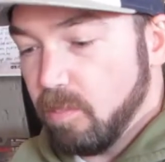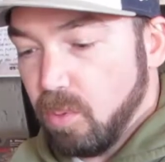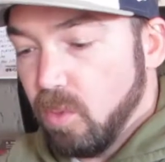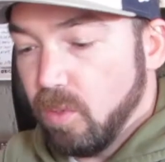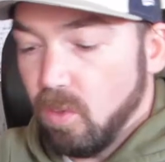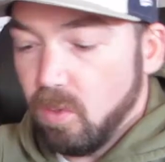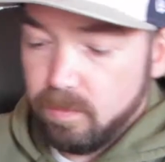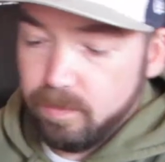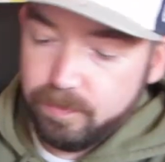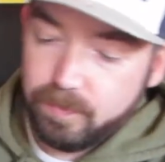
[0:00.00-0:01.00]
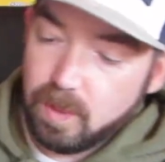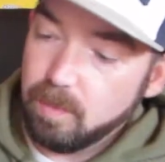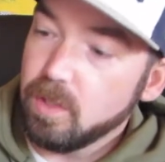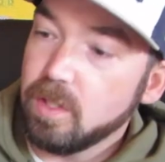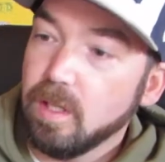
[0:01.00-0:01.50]
to pour it all.
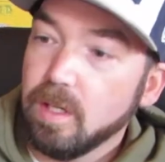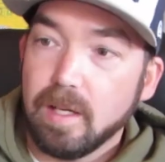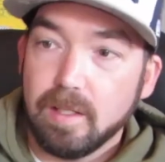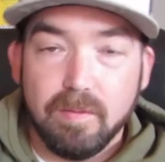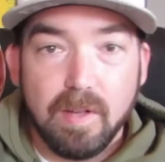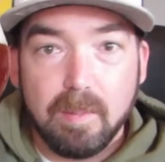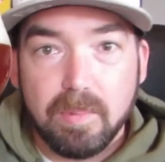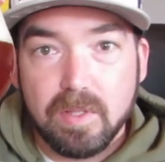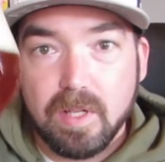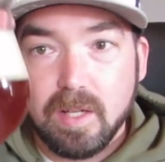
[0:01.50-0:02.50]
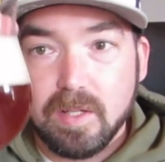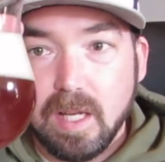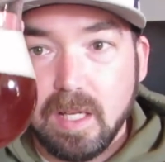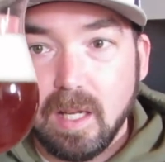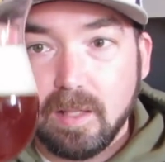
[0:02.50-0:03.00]
I'm just going to like develop this nice
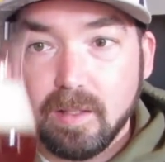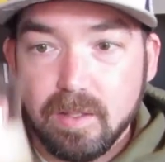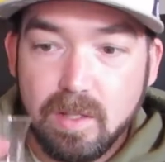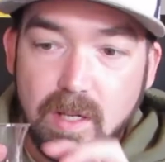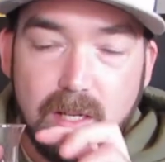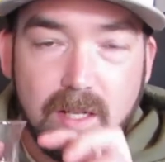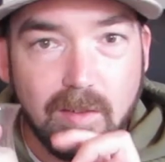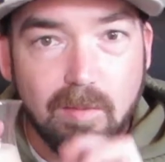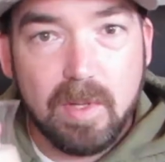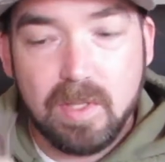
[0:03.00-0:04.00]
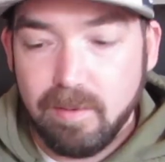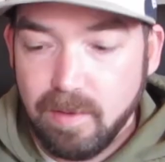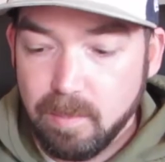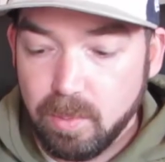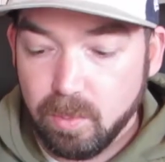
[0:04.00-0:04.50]
head like this, give myself
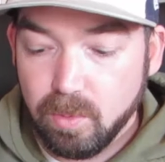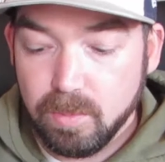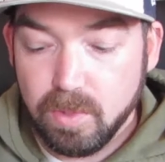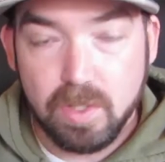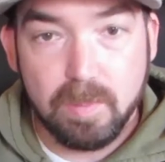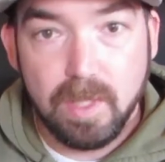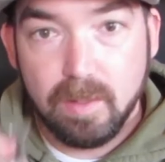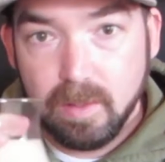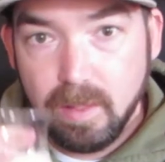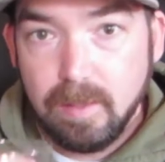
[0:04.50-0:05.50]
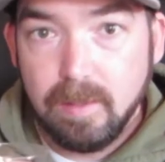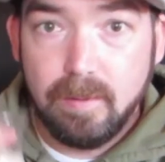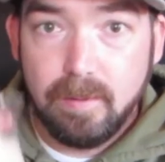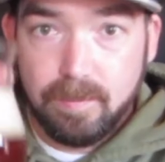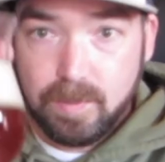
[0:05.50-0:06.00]
ample room to smell.
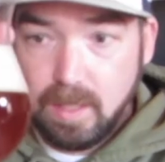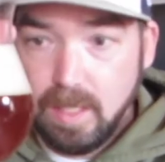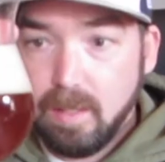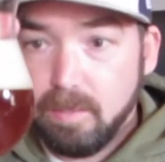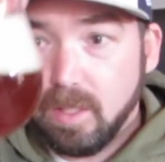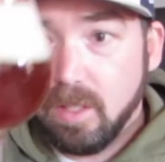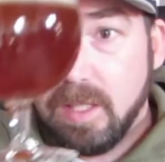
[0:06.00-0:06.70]
Yeah, but look